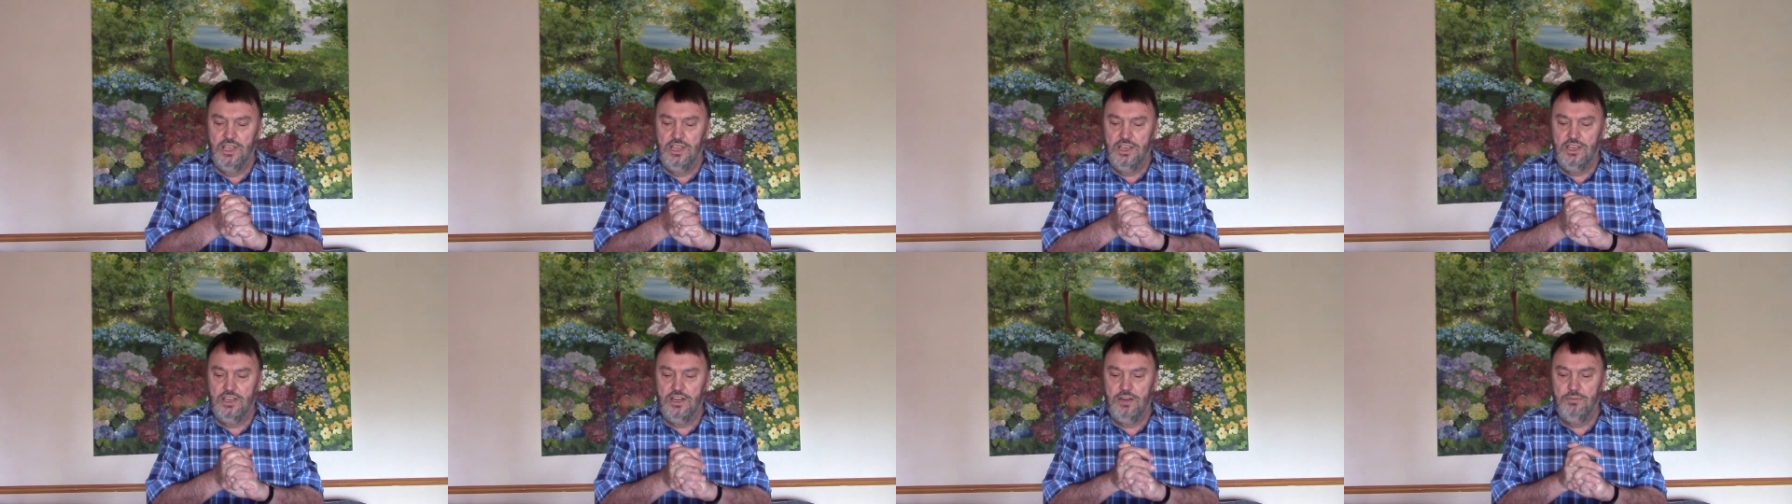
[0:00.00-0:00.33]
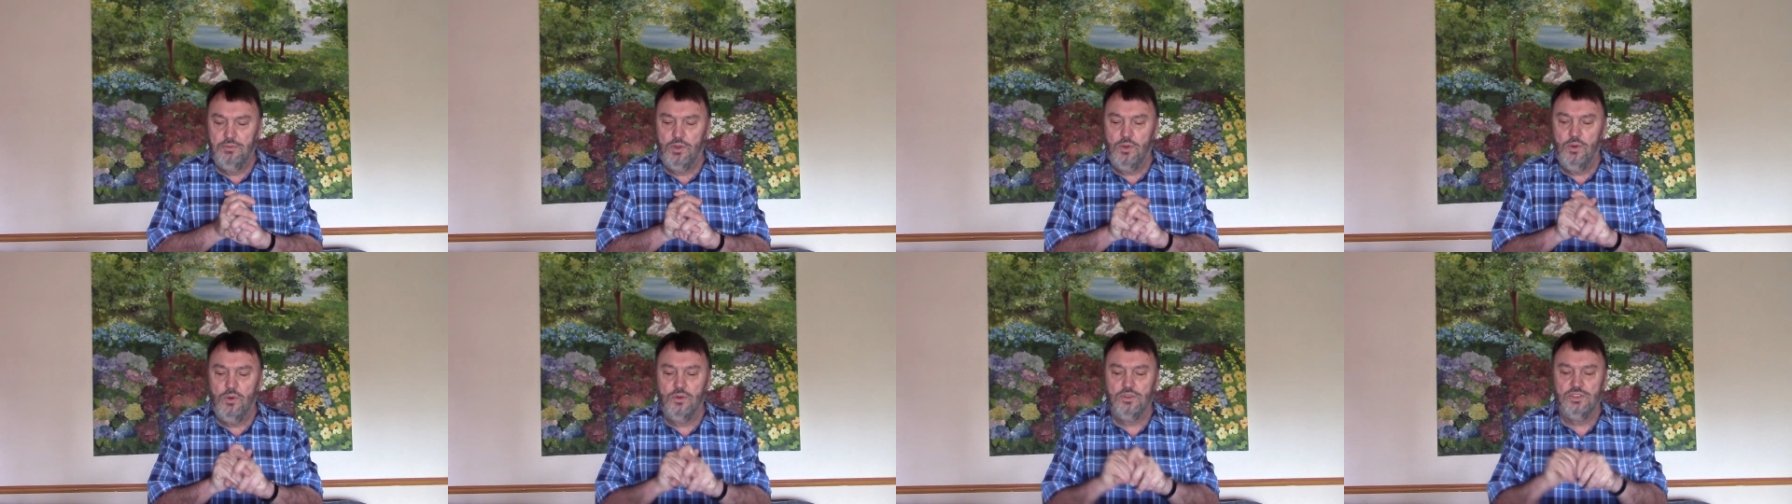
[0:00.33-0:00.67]
you know,
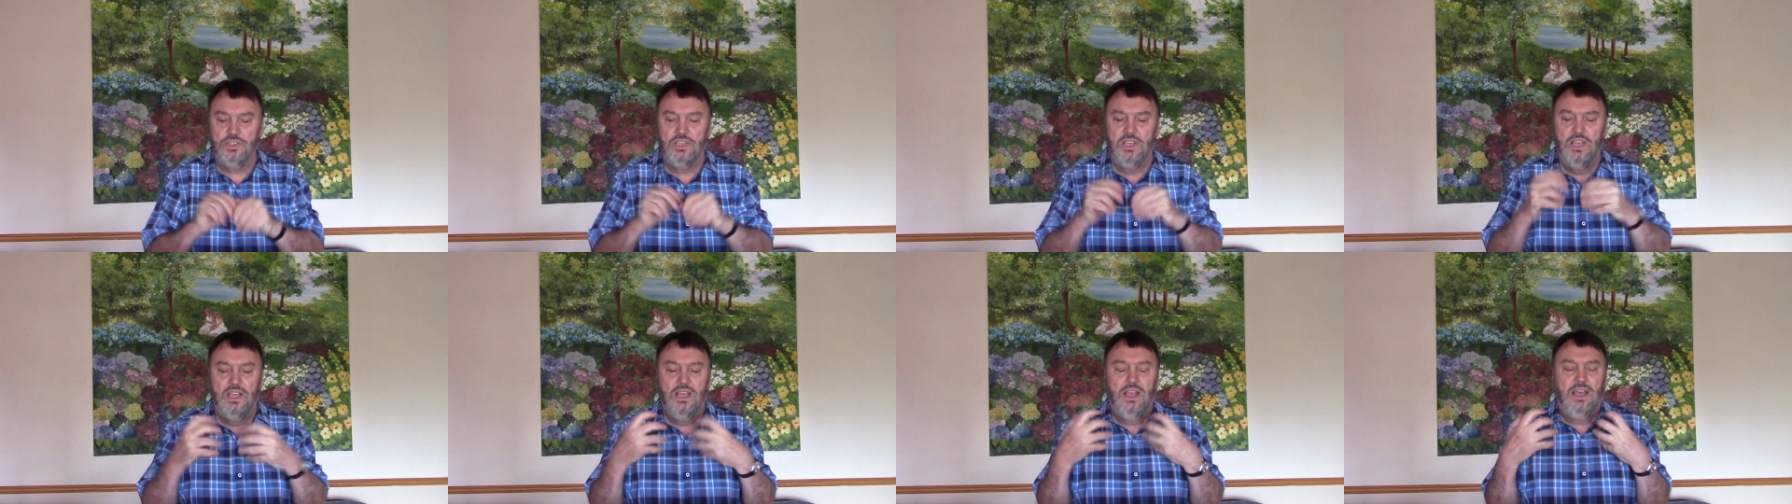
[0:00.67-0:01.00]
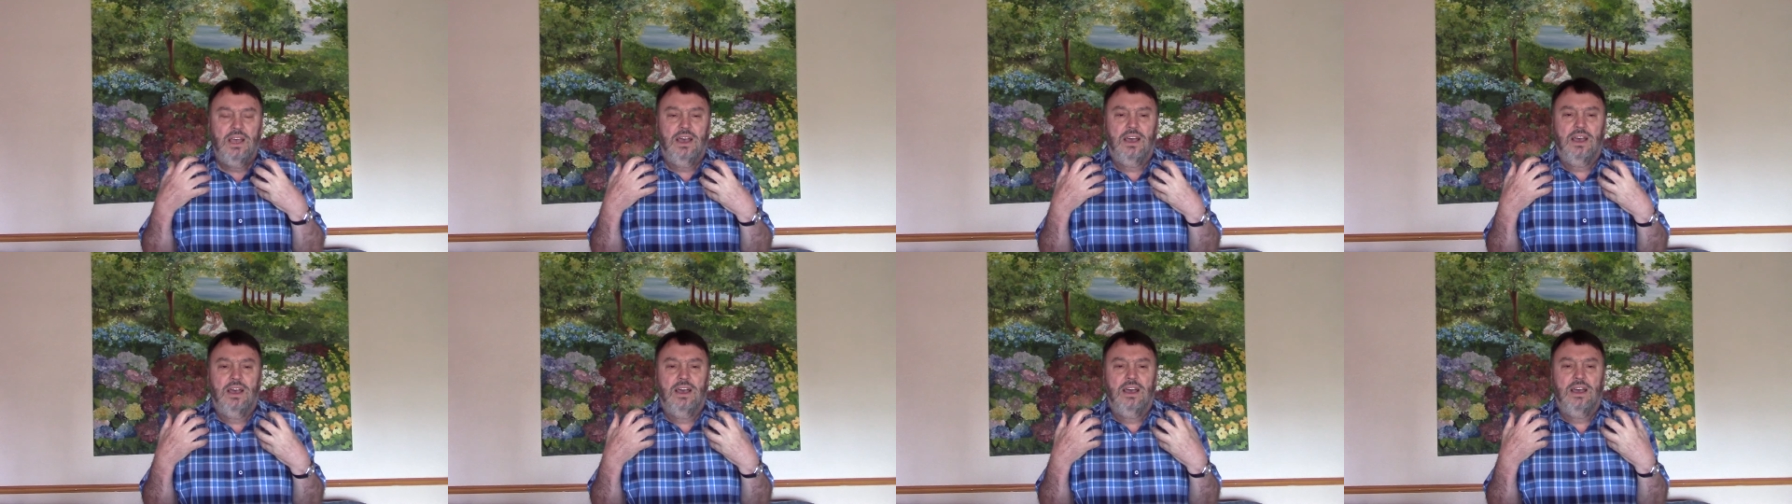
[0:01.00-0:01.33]
because
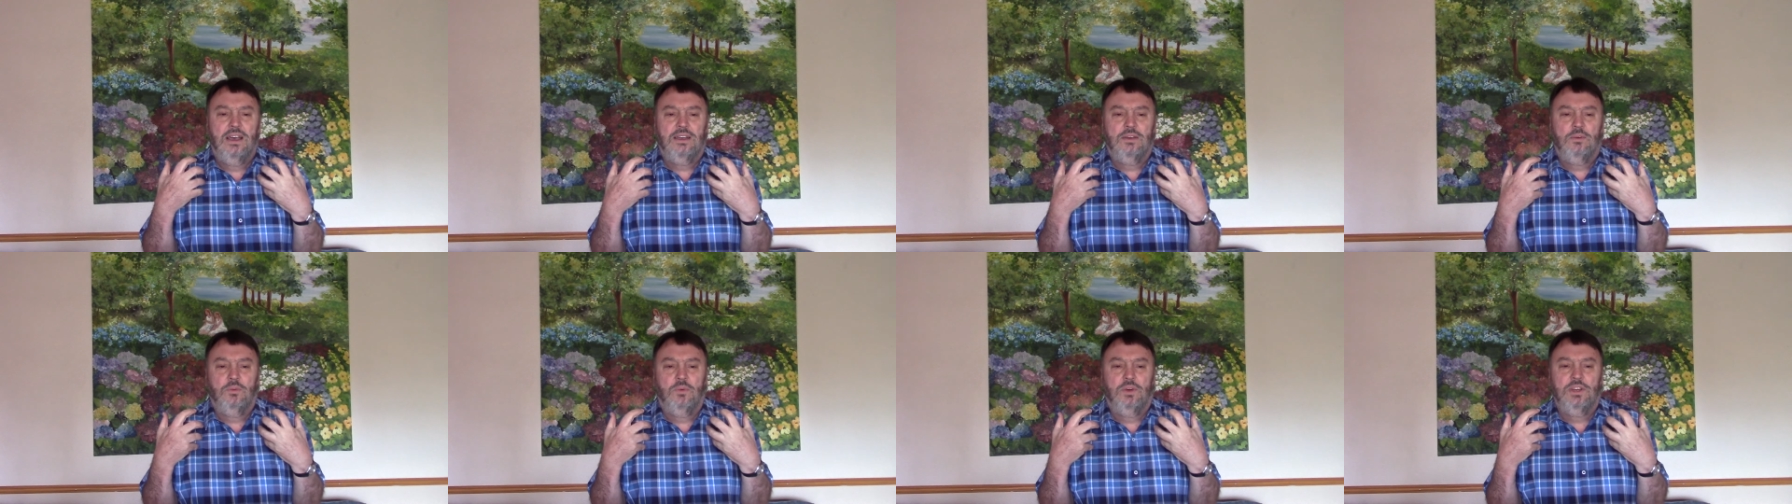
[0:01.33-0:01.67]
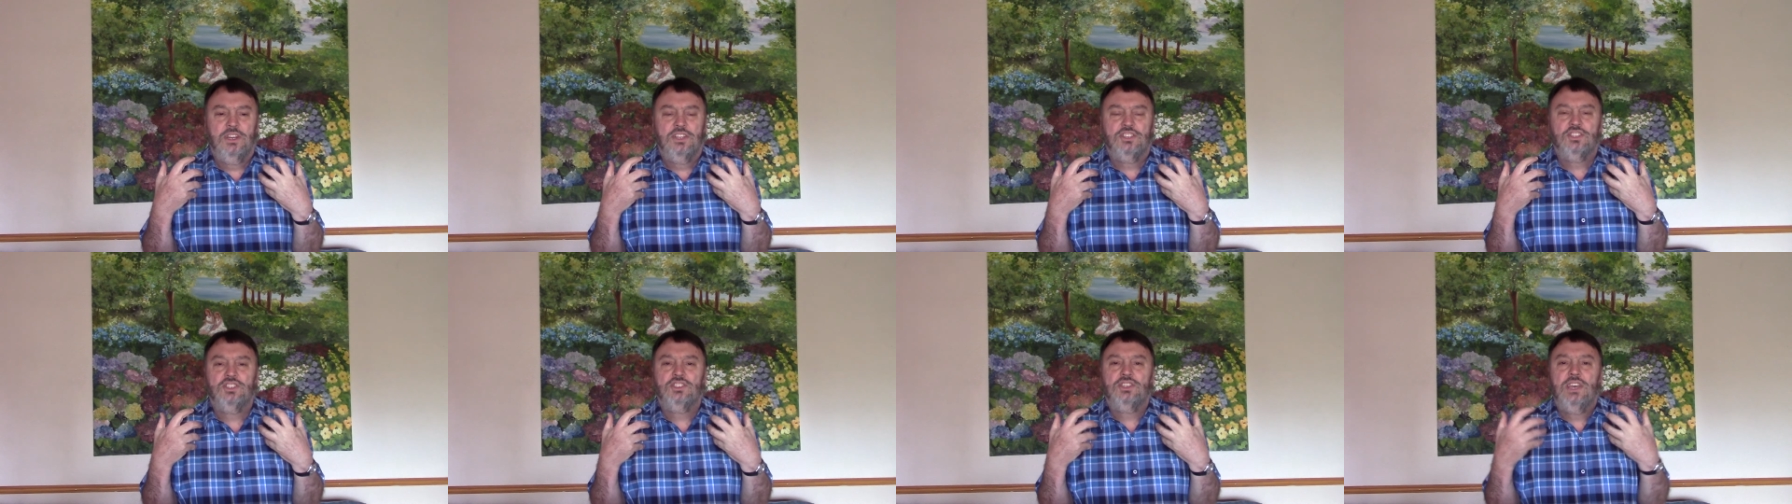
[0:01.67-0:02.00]
uh, what
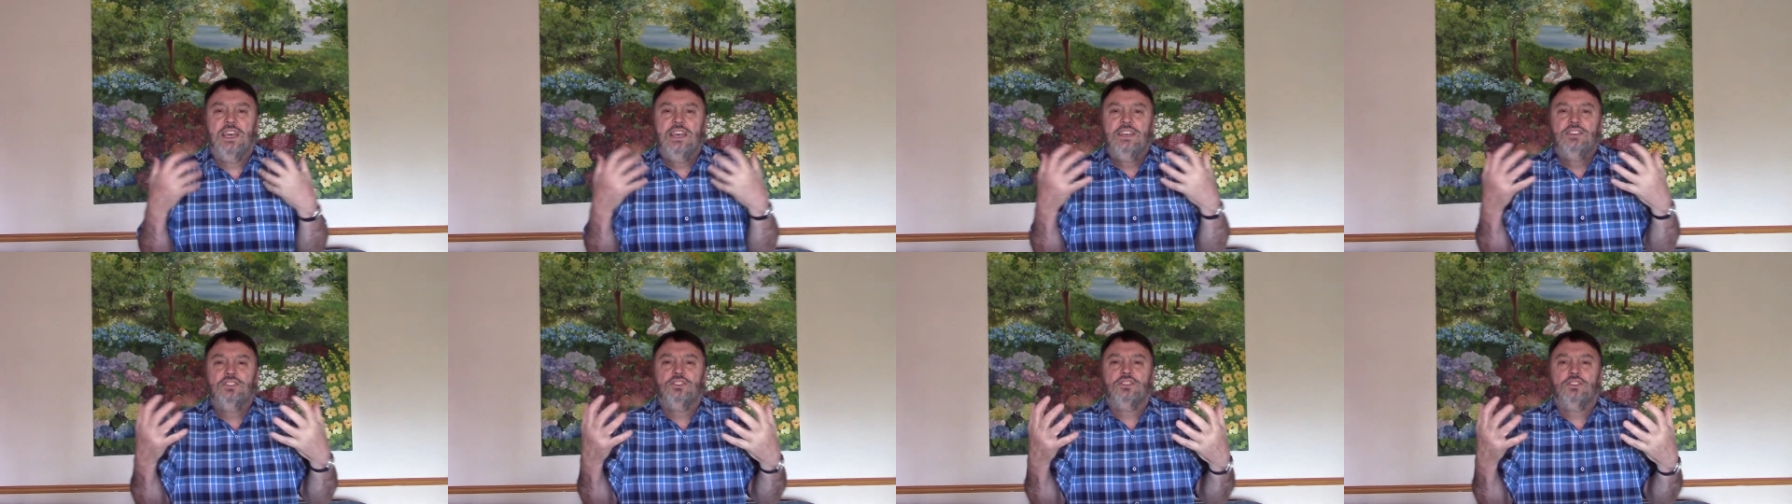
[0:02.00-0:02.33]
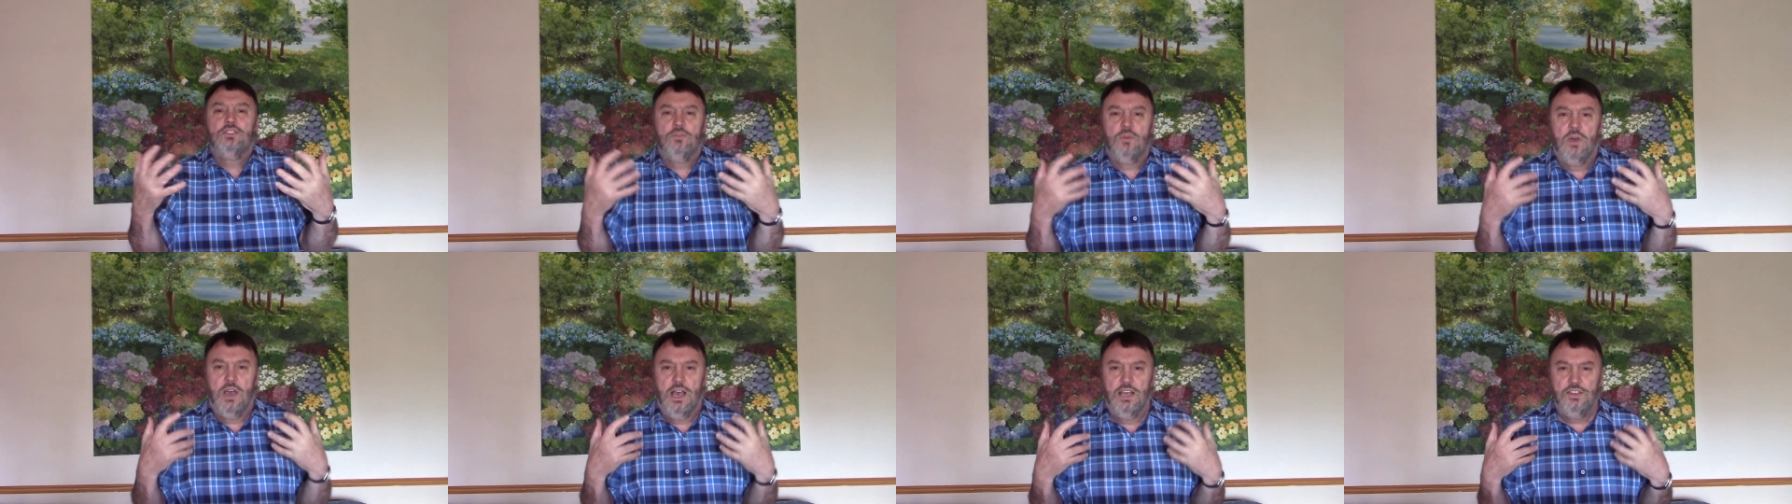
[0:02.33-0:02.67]
it says
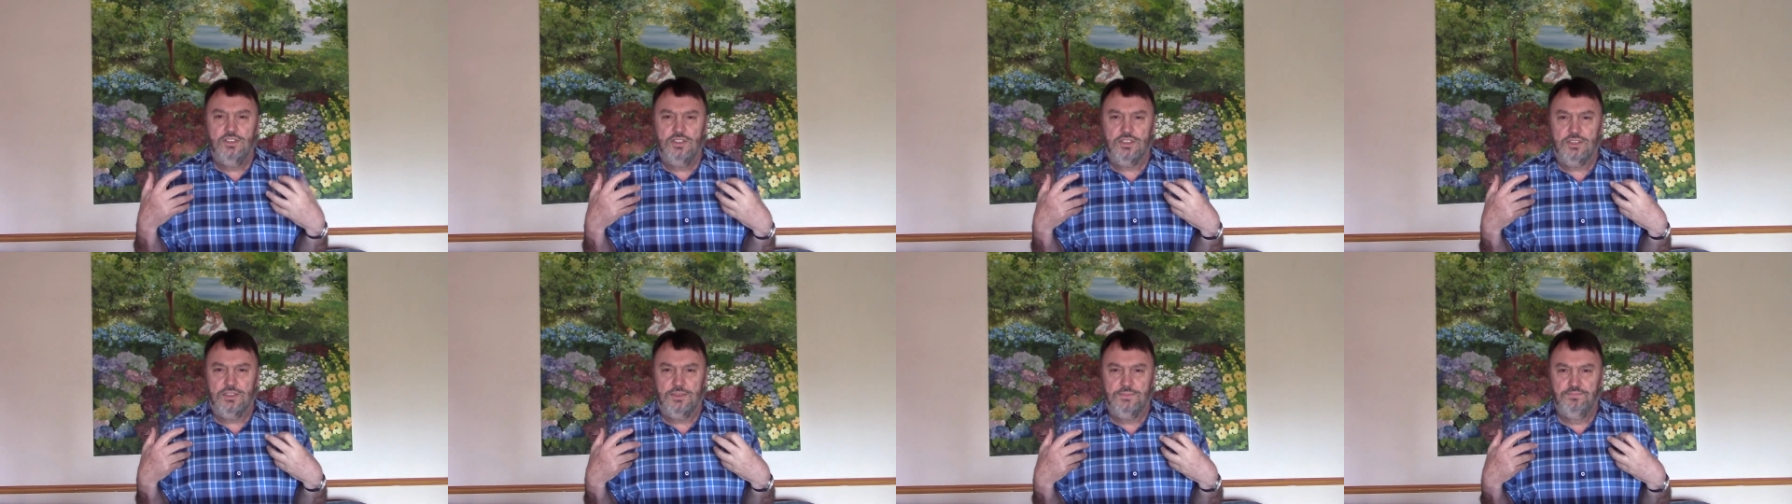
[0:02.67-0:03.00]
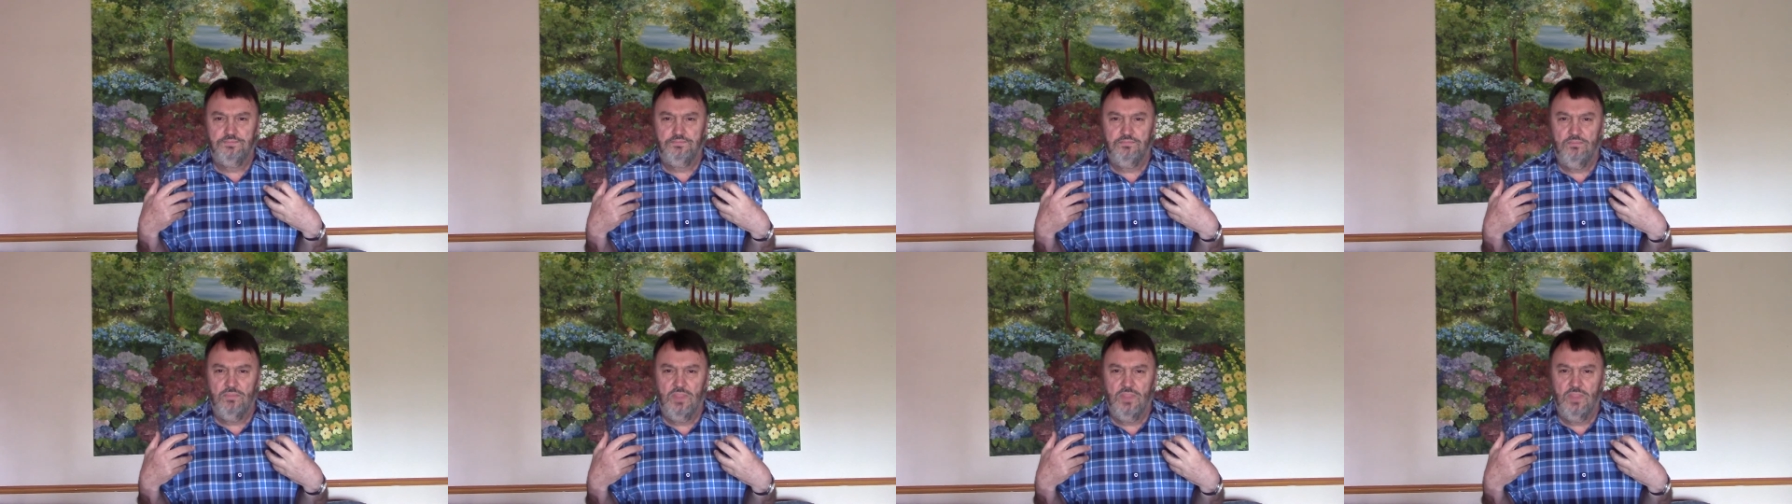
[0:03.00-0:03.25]
to us